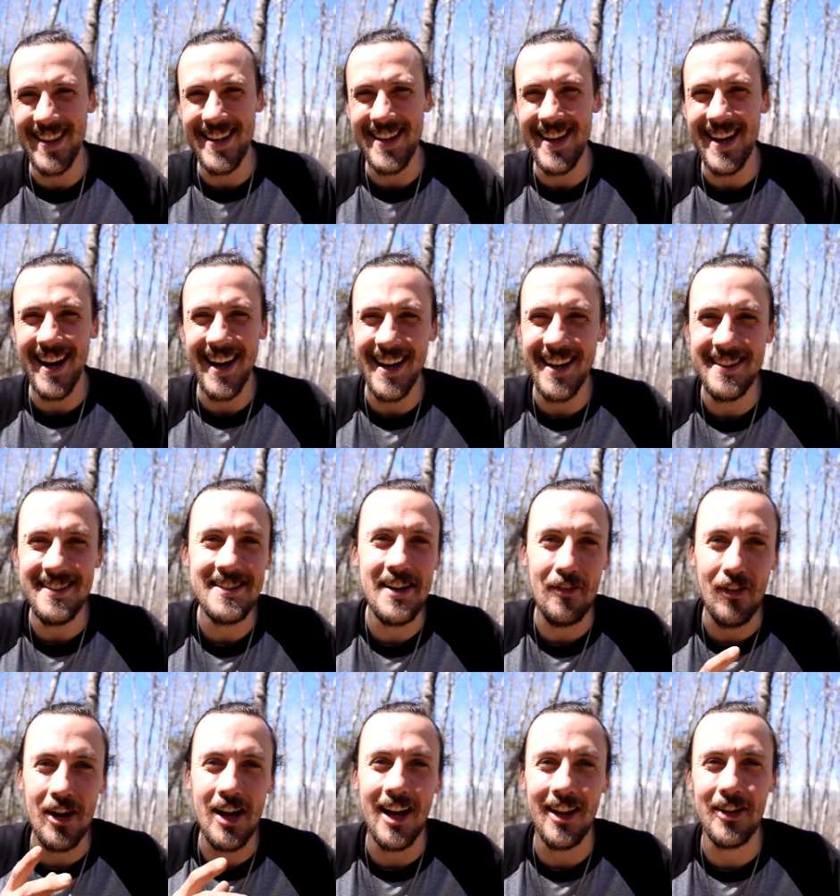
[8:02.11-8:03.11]
the
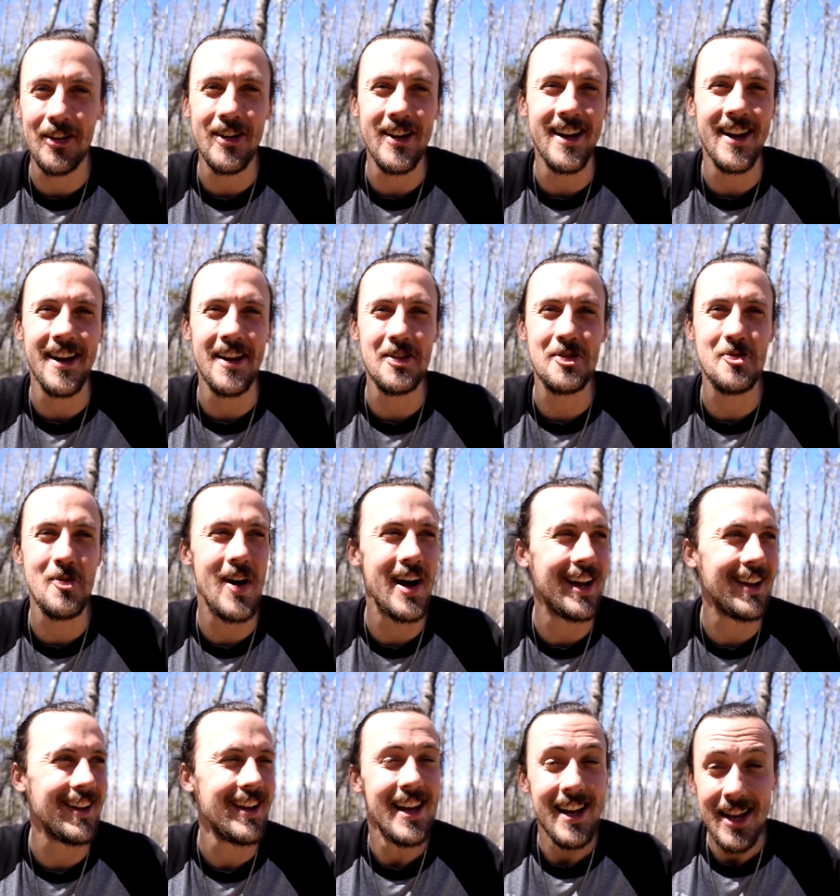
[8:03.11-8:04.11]
different color in it as
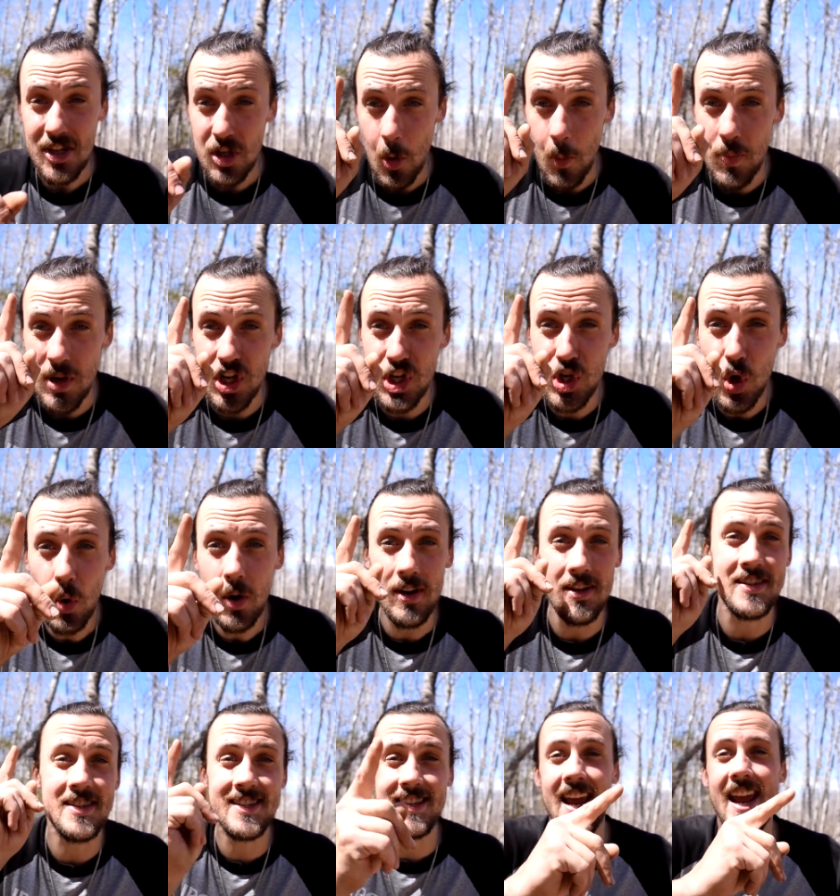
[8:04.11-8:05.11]
well. So be sure to
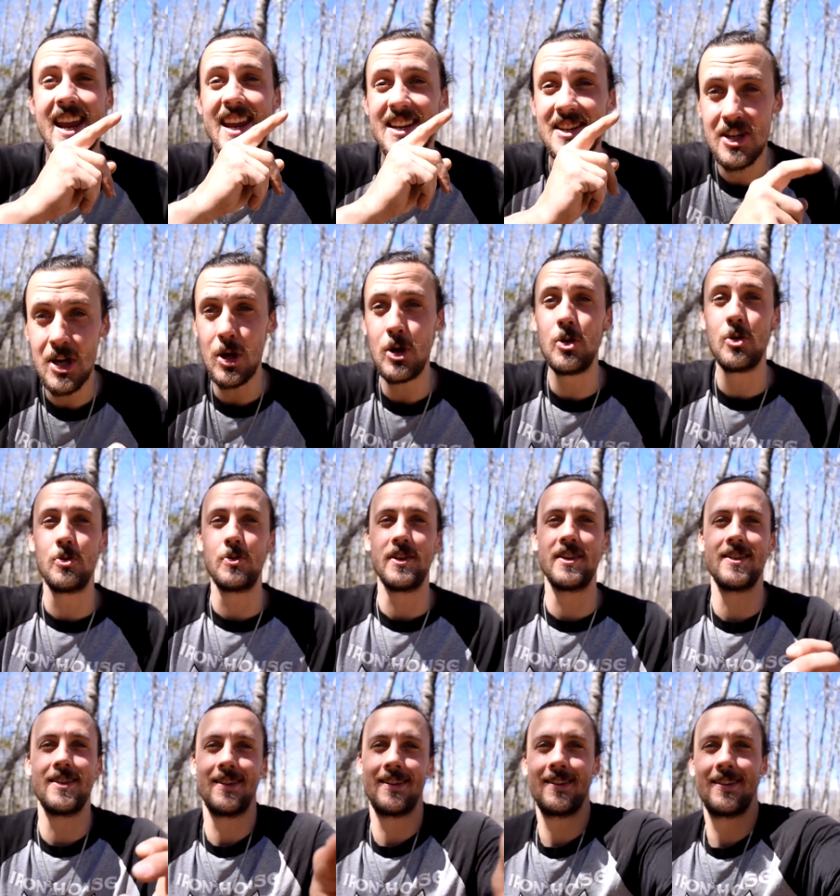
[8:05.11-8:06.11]
stay tuned.